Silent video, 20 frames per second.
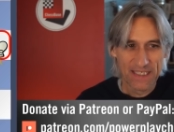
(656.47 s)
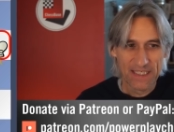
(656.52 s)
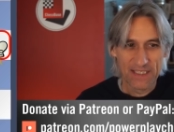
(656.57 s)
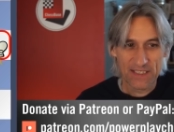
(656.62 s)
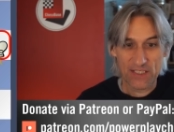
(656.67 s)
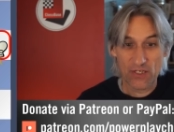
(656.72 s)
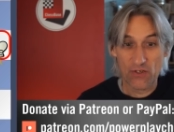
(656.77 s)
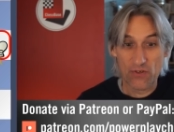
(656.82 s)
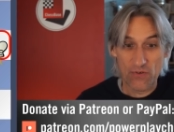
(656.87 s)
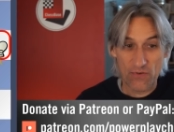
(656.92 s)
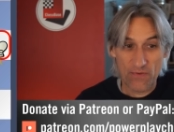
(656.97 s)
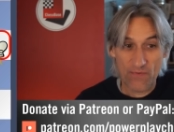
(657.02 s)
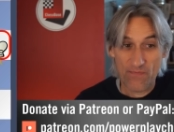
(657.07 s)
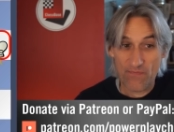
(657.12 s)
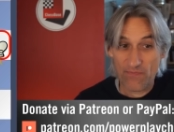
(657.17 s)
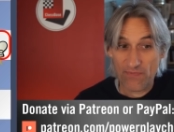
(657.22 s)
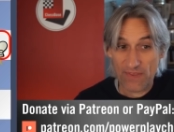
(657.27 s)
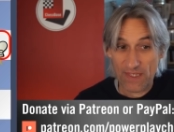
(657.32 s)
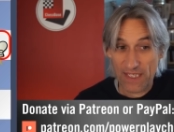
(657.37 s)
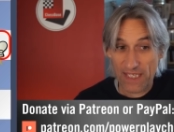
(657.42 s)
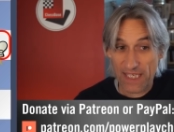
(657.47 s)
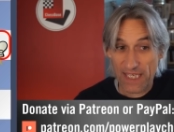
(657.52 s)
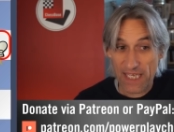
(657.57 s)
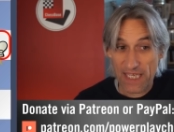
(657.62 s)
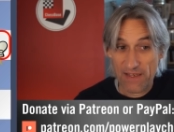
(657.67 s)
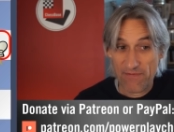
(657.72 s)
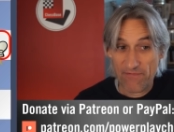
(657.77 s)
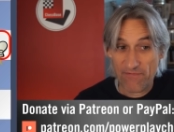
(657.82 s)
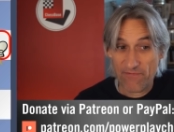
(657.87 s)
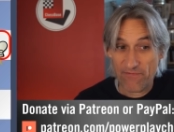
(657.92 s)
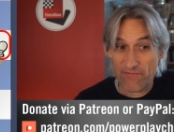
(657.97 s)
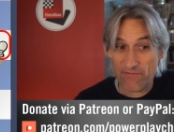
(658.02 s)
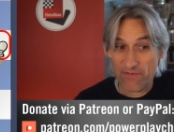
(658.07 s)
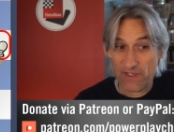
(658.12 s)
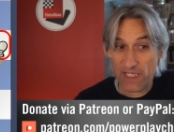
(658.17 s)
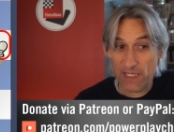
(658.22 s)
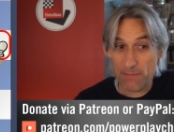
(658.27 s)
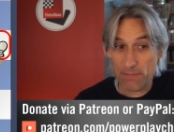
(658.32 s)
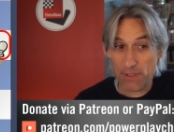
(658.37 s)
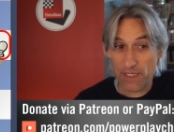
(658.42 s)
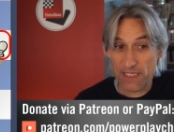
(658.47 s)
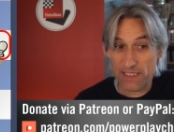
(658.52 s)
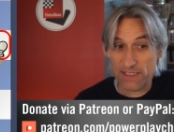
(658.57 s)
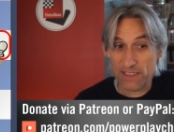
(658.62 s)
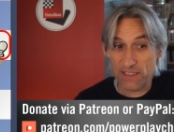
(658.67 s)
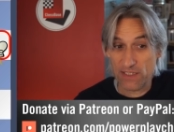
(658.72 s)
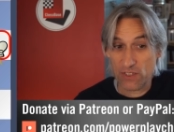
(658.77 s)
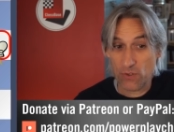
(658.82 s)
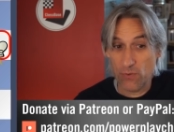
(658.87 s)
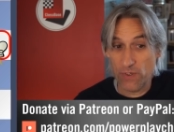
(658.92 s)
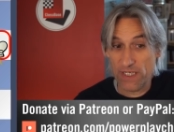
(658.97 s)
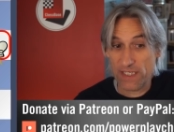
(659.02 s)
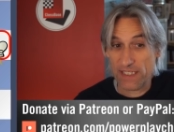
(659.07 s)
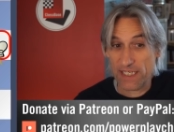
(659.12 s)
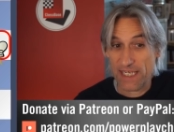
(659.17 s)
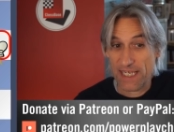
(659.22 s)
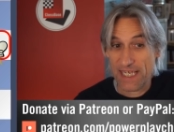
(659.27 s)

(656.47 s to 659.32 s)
So if he plays his queen to